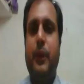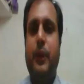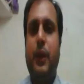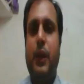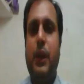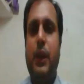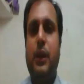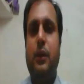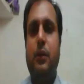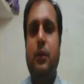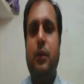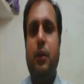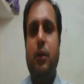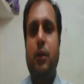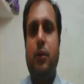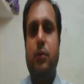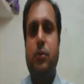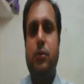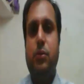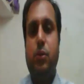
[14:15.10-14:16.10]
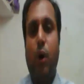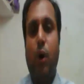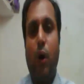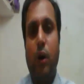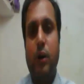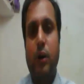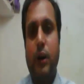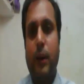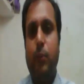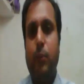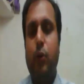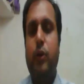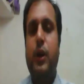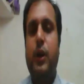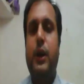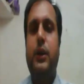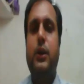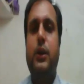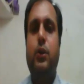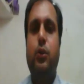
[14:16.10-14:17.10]
in
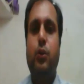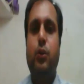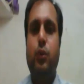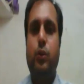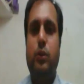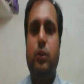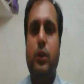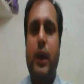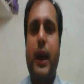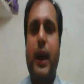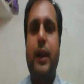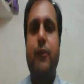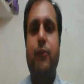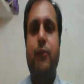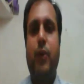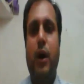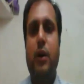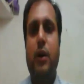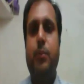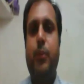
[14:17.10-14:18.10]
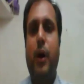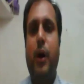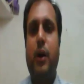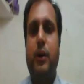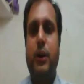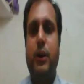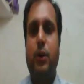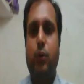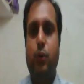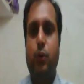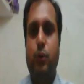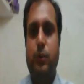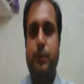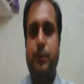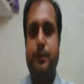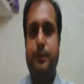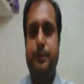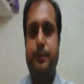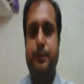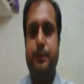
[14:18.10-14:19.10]
non-democratic rule and one-party rule.
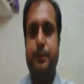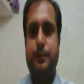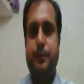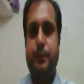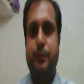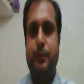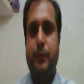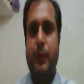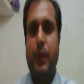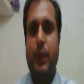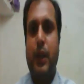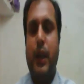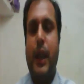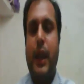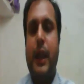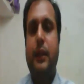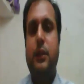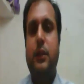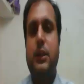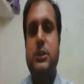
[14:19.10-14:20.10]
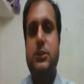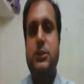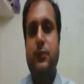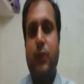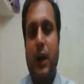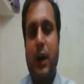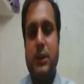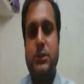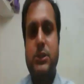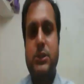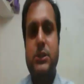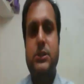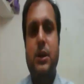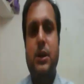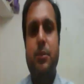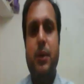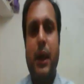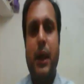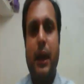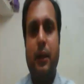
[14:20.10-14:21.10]
And this
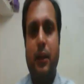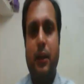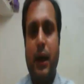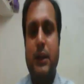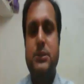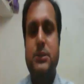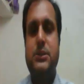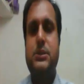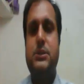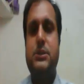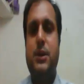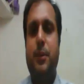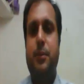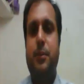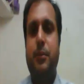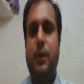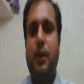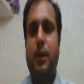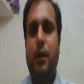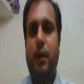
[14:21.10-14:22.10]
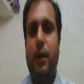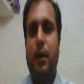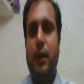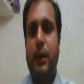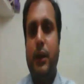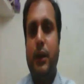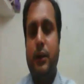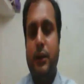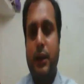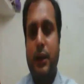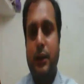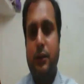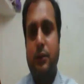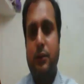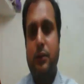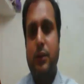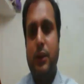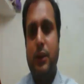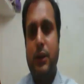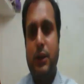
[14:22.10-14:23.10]
fascism and Nazism,
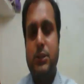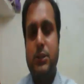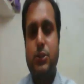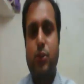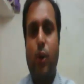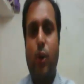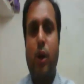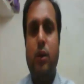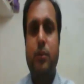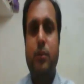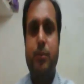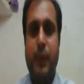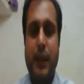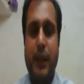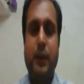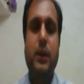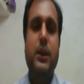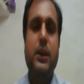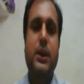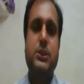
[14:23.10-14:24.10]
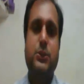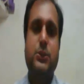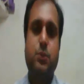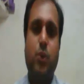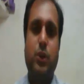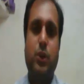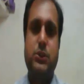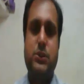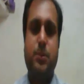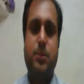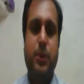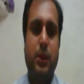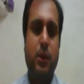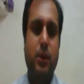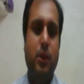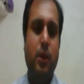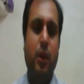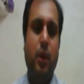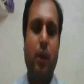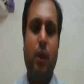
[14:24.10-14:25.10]
it is called mainly responsible
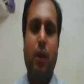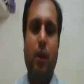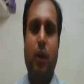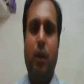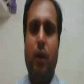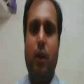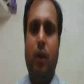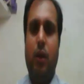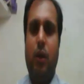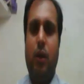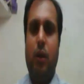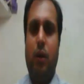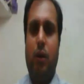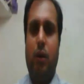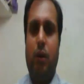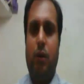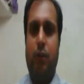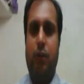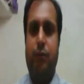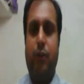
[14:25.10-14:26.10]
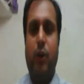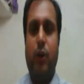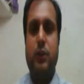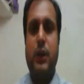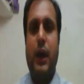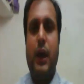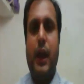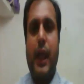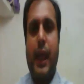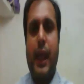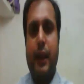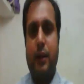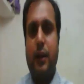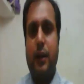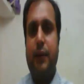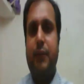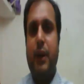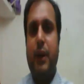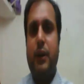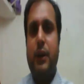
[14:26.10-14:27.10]
for the
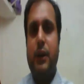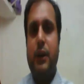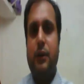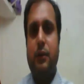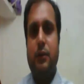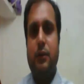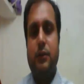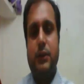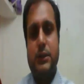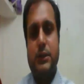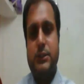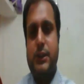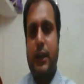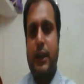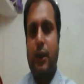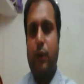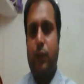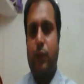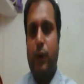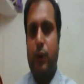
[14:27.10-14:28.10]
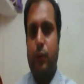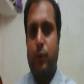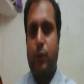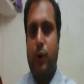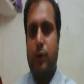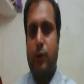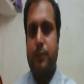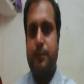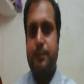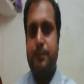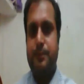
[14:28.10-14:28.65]
aggravating the Second World War.